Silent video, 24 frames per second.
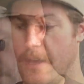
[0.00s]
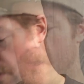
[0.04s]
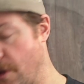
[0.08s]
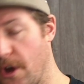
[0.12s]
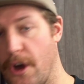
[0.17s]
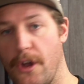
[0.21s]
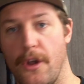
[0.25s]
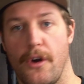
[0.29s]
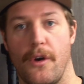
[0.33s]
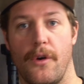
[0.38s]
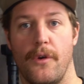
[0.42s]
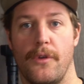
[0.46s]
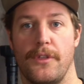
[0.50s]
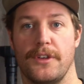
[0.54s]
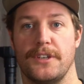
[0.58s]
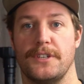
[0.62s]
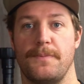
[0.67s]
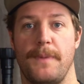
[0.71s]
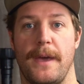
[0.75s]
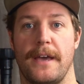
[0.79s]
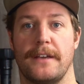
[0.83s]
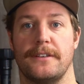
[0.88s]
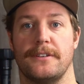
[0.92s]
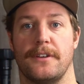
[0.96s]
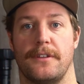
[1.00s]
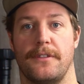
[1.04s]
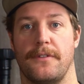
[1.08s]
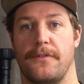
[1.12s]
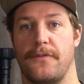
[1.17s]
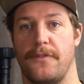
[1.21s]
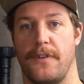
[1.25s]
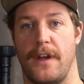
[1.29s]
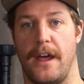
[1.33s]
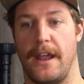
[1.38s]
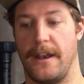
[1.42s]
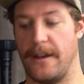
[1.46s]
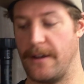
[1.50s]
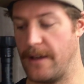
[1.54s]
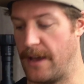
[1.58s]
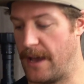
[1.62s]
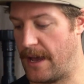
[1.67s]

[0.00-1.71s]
Got all the specs on the front